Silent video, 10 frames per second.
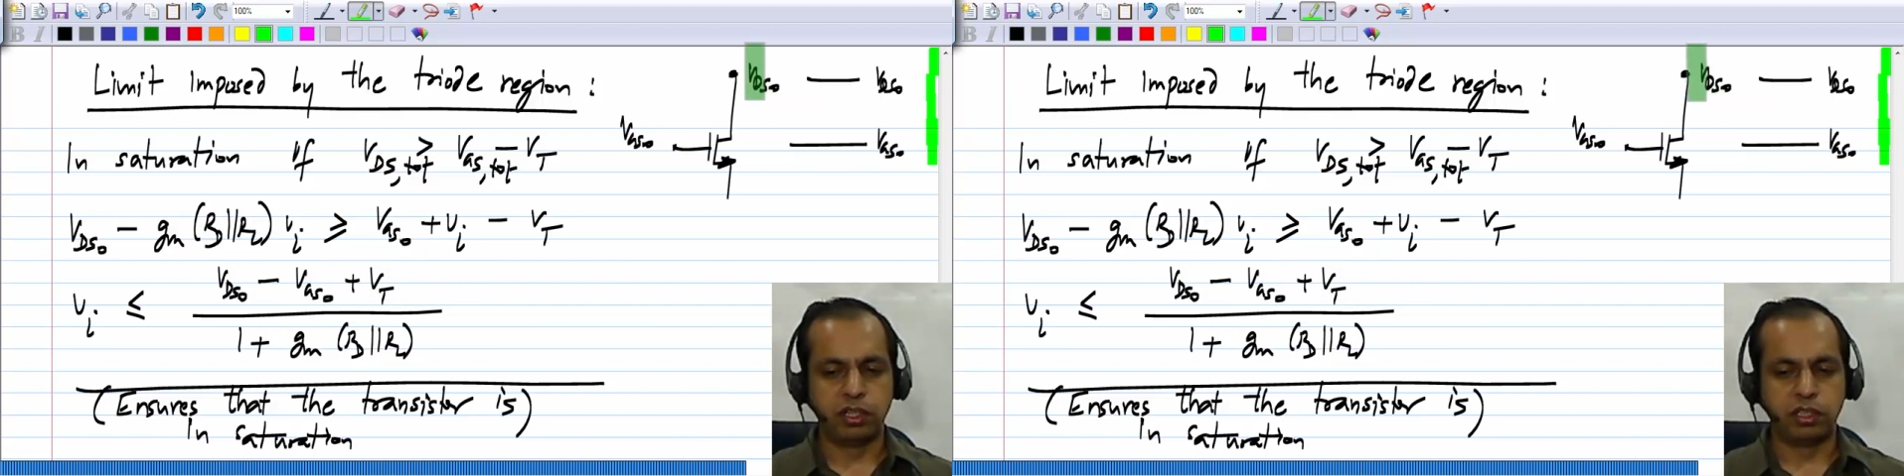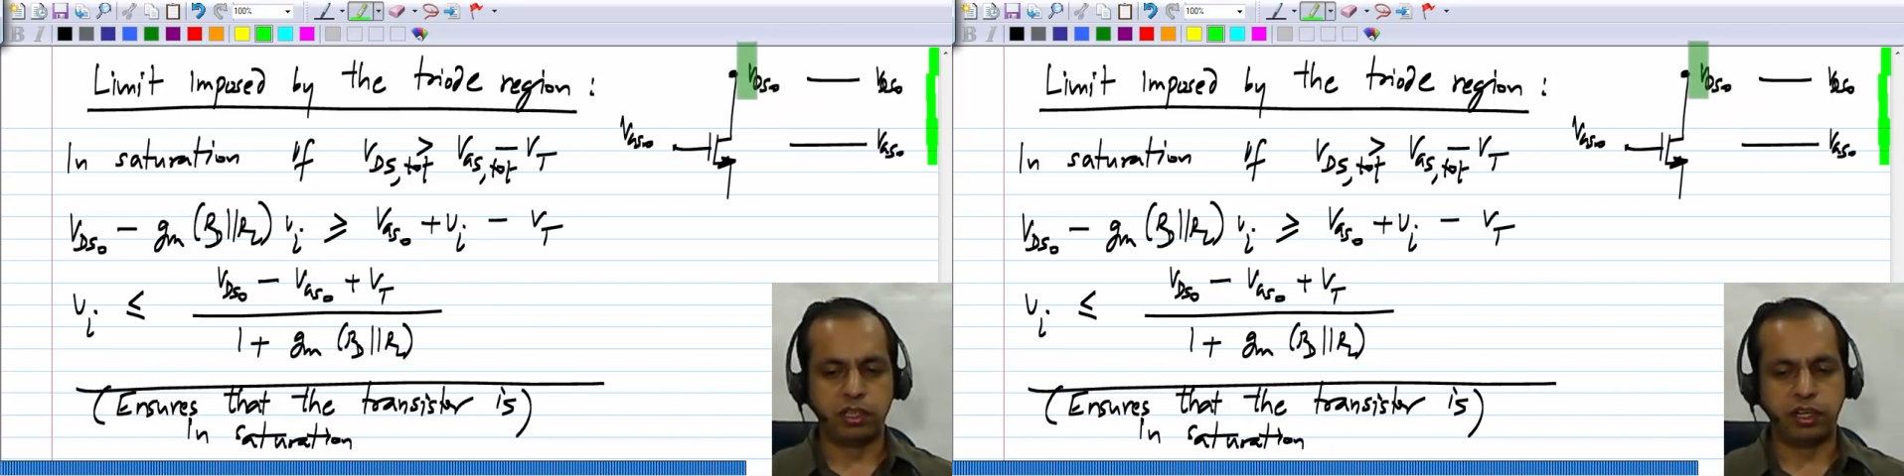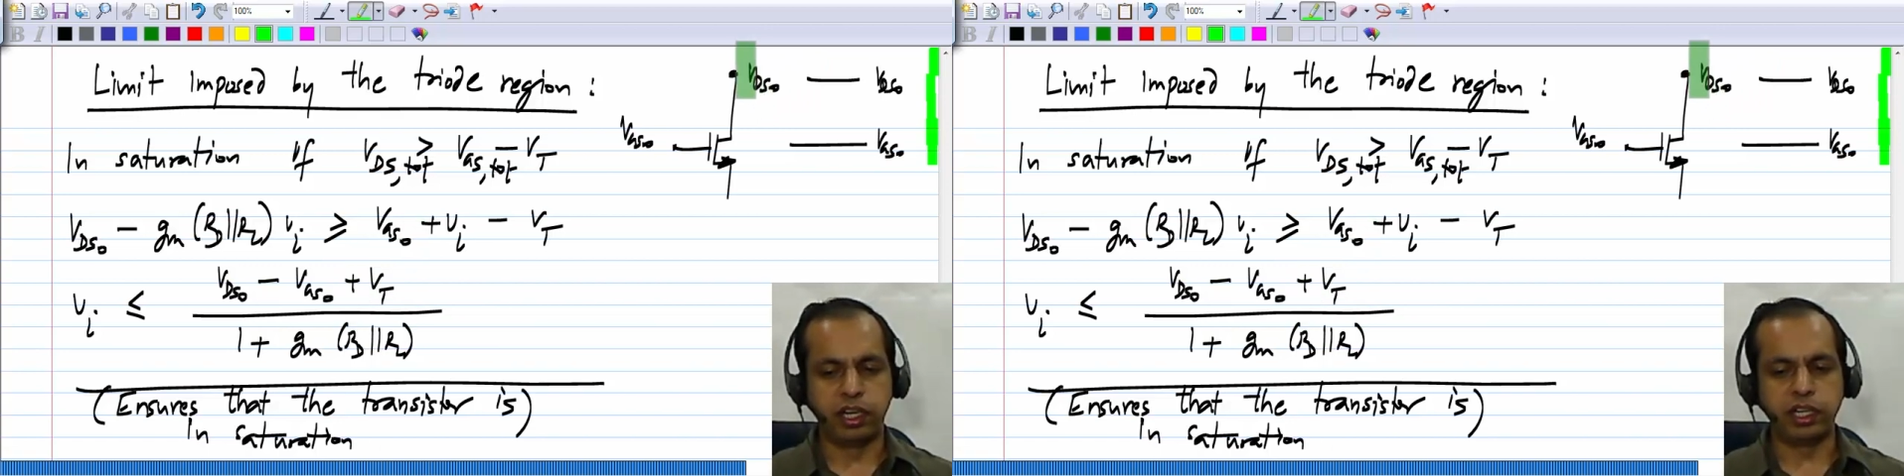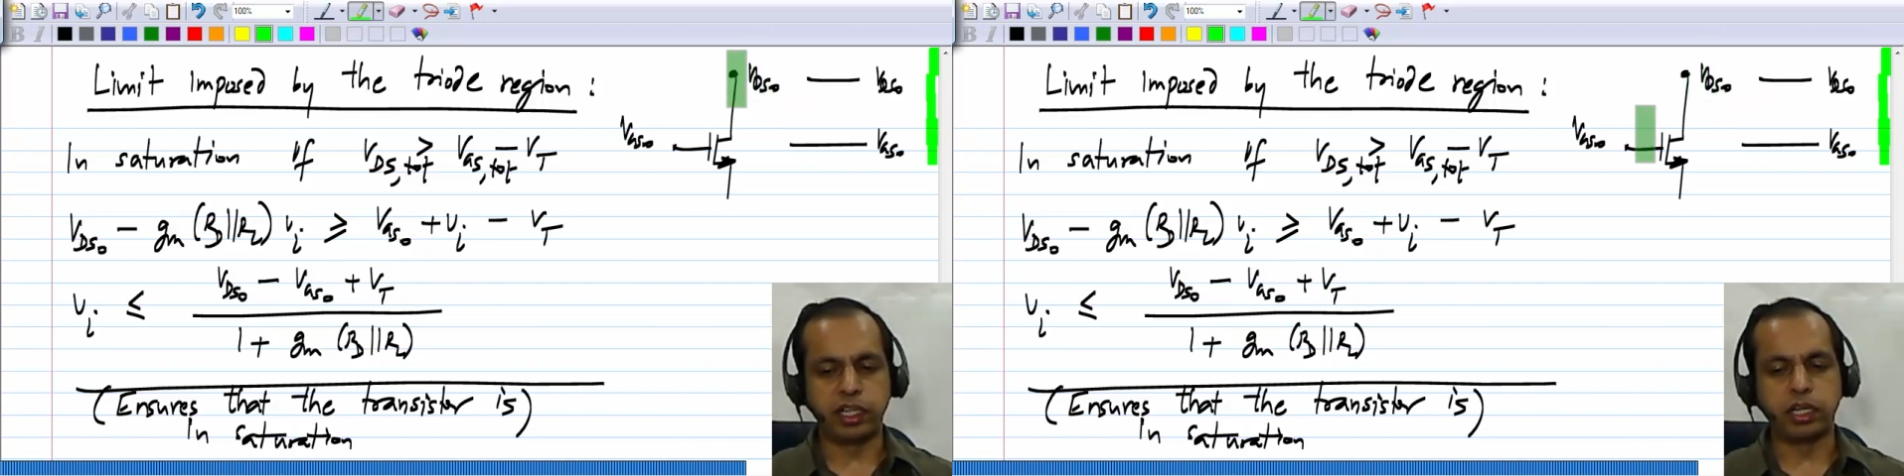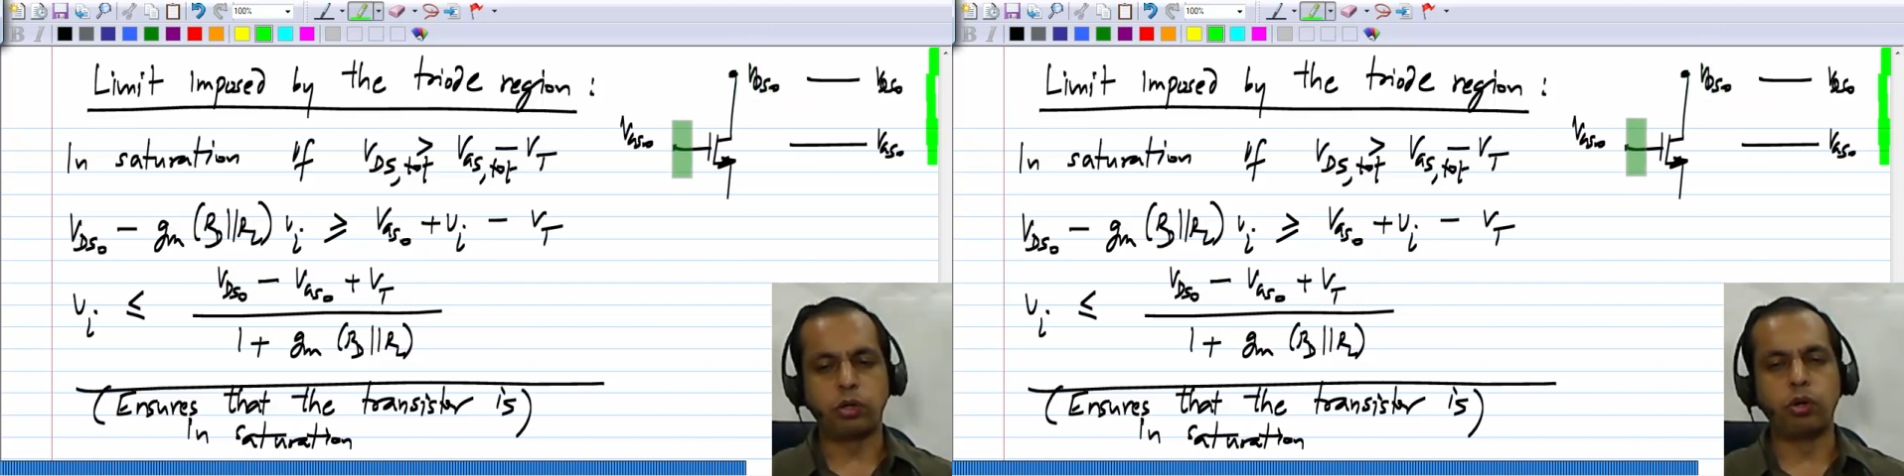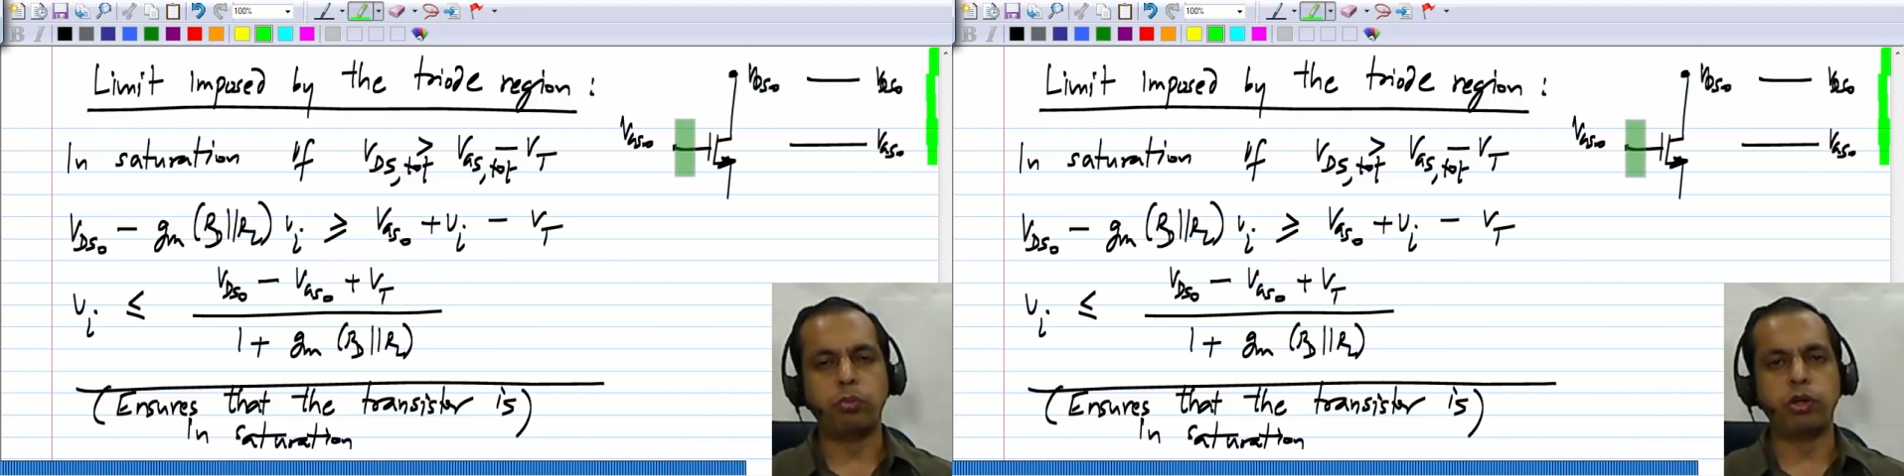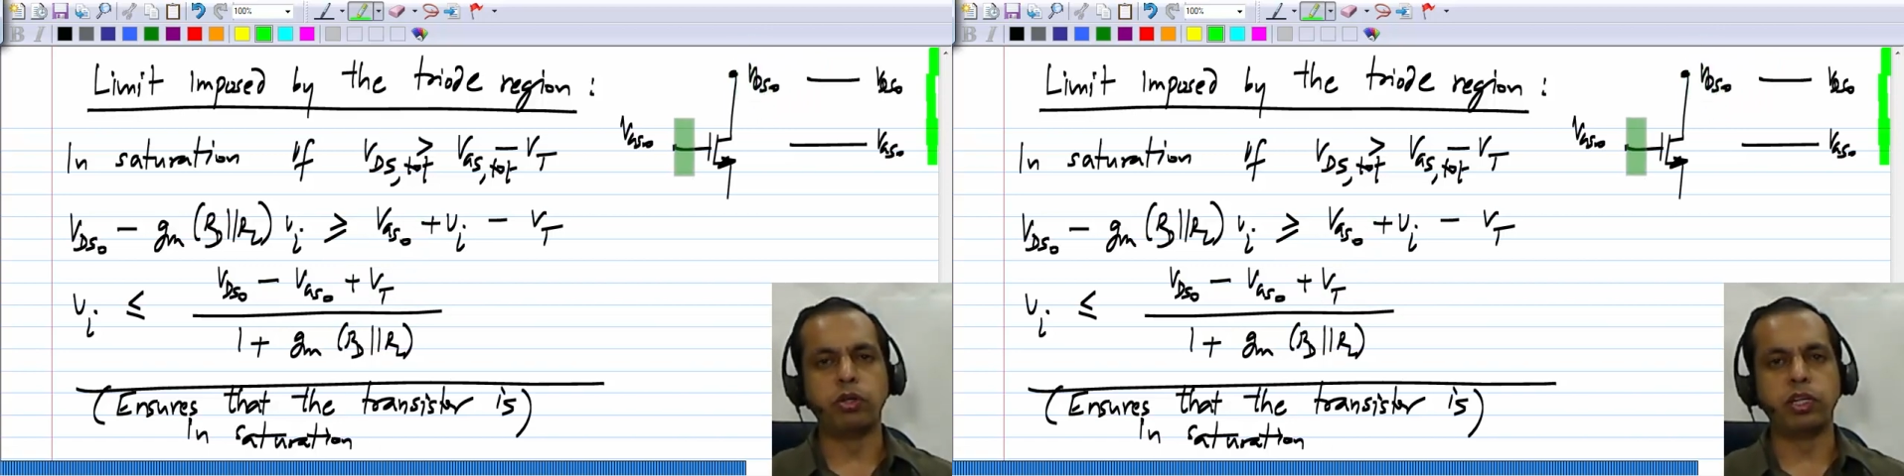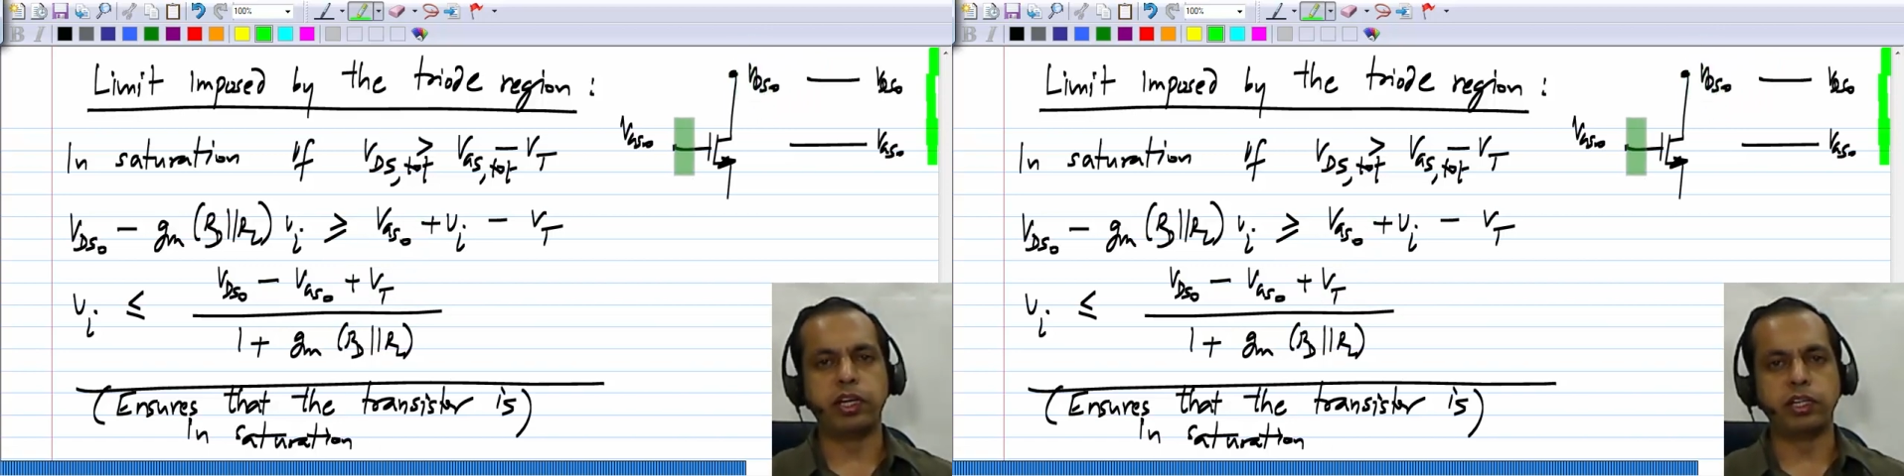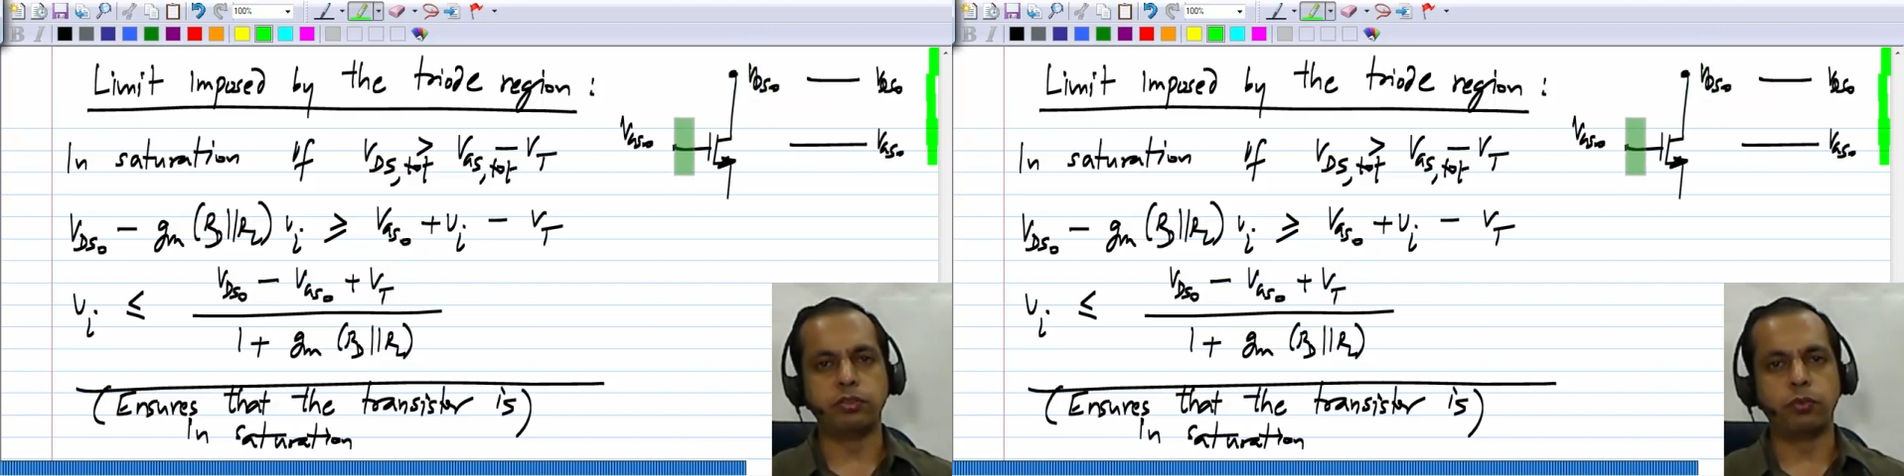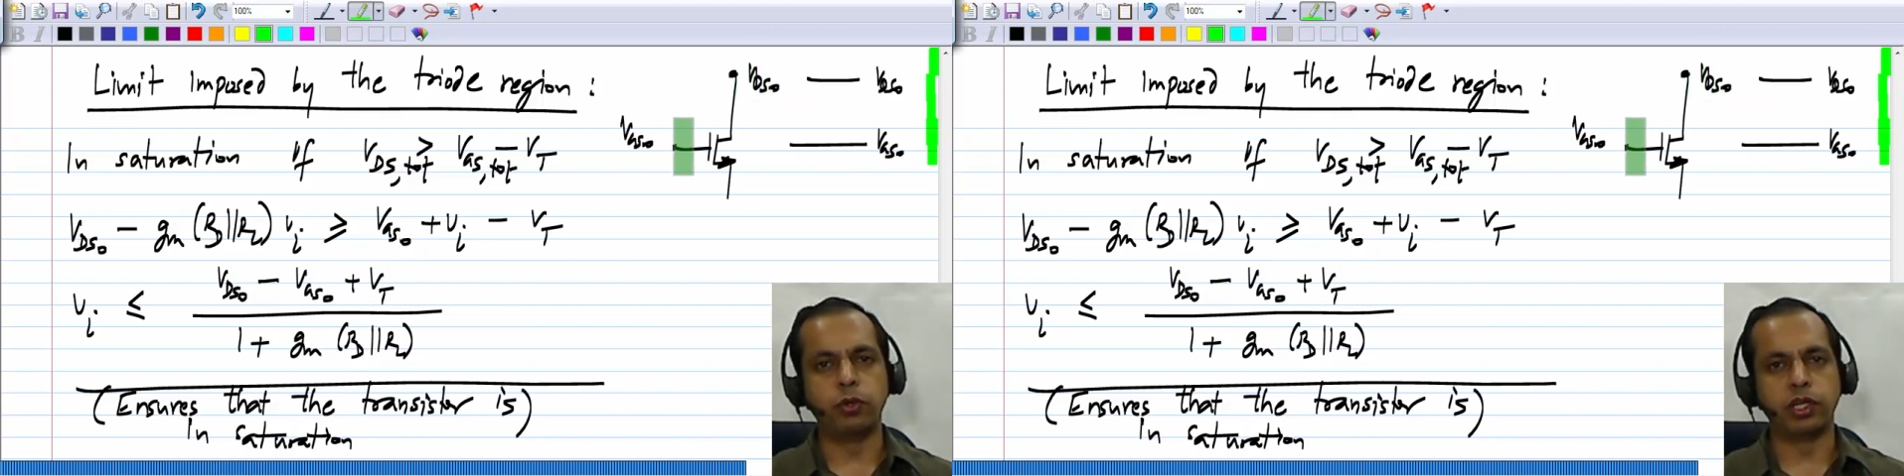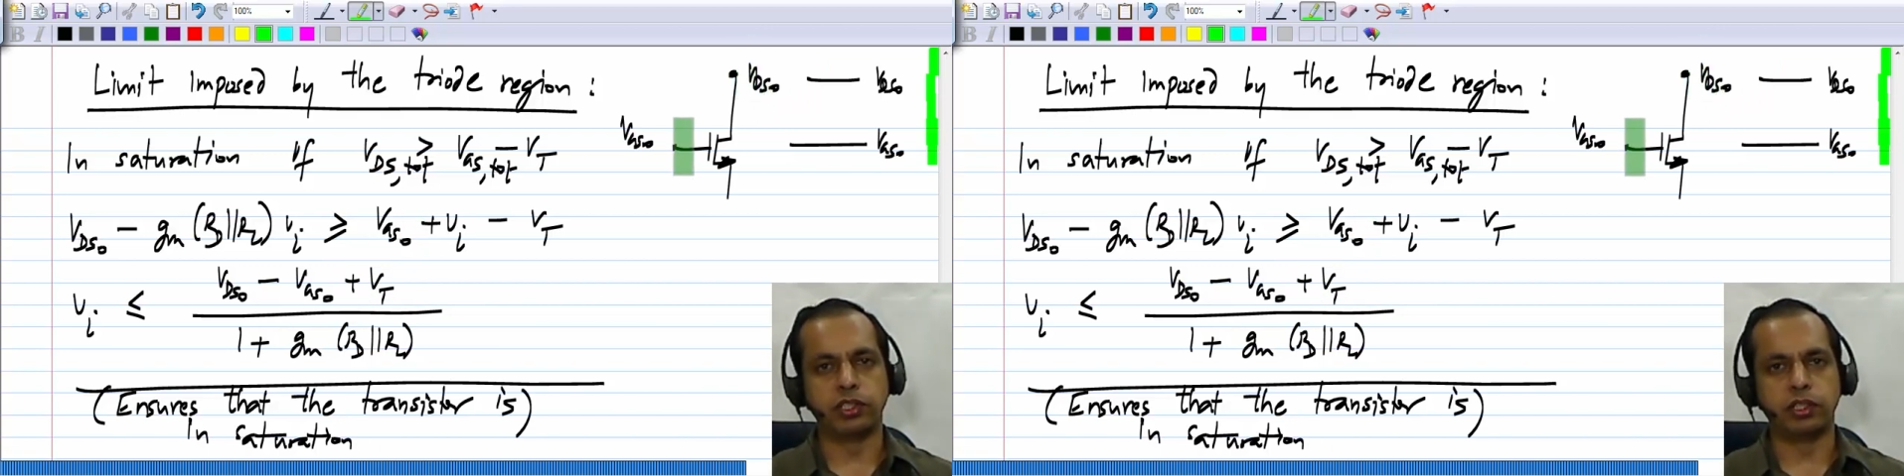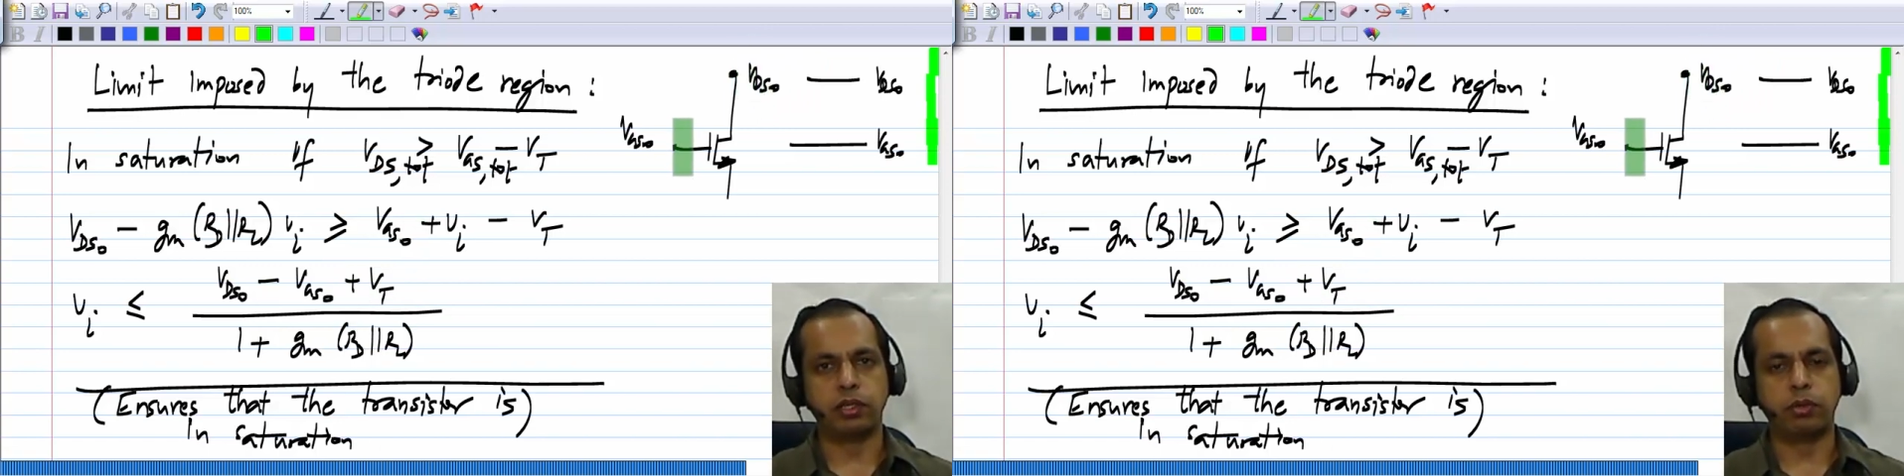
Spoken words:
The drain can go below the gate voltage,